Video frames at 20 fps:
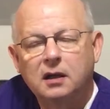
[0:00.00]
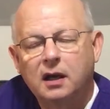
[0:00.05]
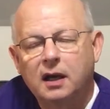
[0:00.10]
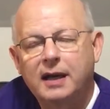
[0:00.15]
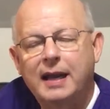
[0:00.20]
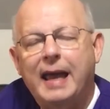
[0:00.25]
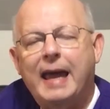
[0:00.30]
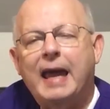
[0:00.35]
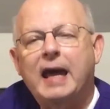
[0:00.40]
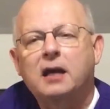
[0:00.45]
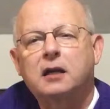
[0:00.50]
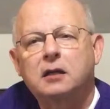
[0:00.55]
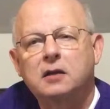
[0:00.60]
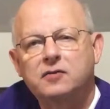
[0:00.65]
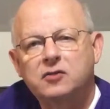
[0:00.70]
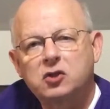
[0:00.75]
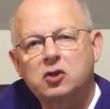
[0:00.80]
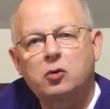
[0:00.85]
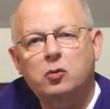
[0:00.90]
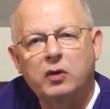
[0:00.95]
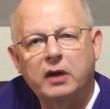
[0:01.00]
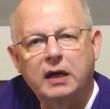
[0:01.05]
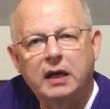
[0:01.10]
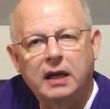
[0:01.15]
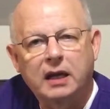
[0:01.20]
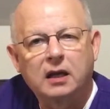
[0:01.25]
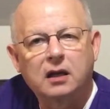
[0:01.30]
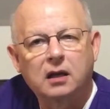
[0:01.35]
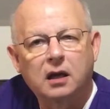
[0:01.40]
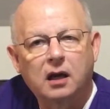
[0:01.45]
An active
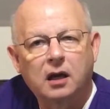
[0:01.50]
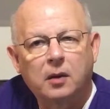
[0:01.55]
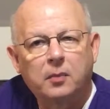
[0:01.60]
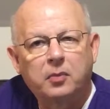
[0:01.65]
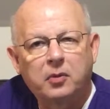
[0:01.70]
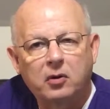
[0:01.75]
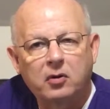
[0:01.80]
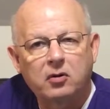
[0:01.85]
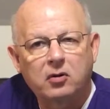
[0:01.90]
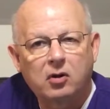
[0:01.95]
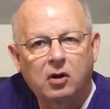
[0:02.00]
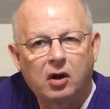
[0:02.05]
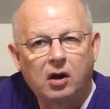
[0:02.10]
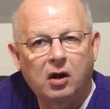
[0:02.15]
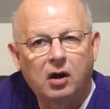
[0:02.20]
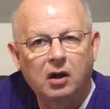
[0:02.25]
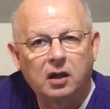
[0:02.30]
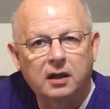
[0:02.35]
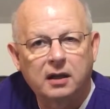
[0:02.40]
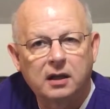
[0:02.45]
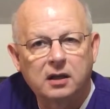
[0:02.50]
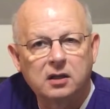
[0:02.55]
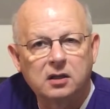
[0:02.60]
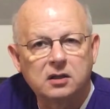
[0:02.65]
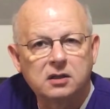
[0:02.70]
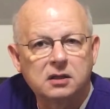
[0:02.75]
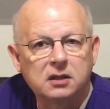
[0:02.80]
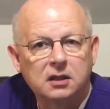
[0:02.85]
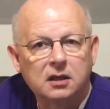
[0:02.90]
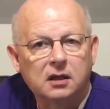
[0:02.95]
screening protocol
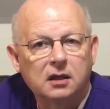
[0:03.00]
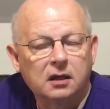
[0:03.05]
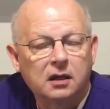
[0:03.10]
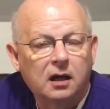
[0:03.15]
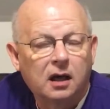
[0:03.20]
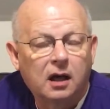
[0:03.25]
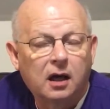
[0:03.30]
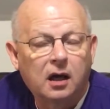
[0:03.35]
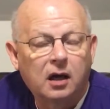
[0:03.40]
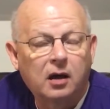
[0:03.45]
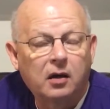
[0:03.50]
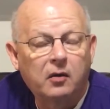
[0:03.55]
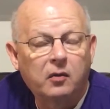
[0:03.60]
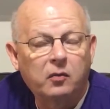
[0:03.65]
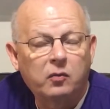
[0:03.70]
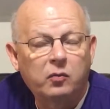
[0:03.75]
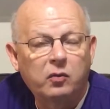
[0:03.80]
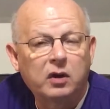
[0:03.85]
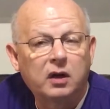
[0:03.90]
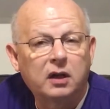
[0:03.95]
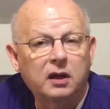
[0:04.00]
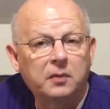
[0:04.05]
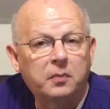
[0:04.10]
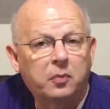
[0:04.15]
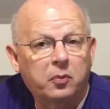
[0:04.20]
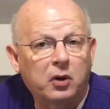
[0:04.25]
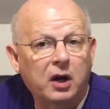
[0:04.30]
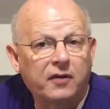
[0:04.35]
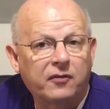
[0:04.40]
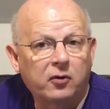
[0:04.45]
is really
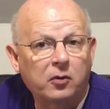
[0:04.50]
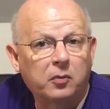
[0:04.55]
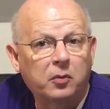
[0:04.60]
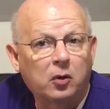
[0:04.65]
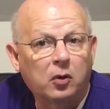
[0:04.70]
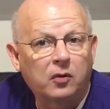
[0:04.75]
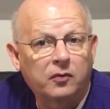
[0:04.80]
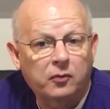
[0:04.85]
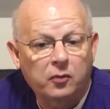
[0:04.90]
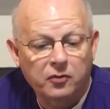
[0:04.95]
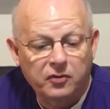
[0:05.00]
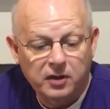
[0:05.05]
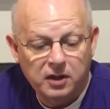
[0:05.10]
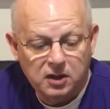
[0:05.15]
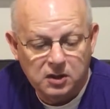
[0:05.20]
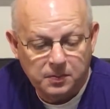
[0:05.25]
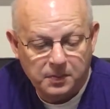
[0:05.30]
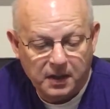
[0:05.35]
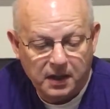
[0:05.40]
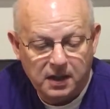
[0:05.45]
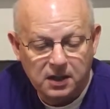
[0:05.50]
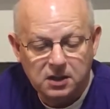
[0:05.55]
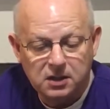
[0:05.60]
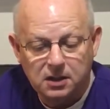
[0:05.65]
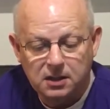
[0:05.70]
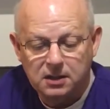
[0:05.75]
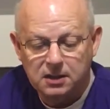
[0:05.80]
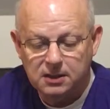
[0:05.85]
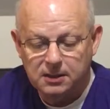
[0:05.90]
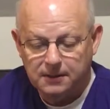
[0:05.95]
preferable for these
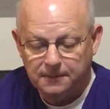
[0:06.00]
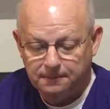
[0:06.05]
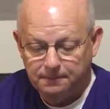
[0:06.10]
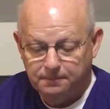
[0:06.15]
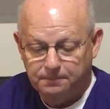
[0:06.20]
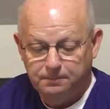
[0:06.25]
patients.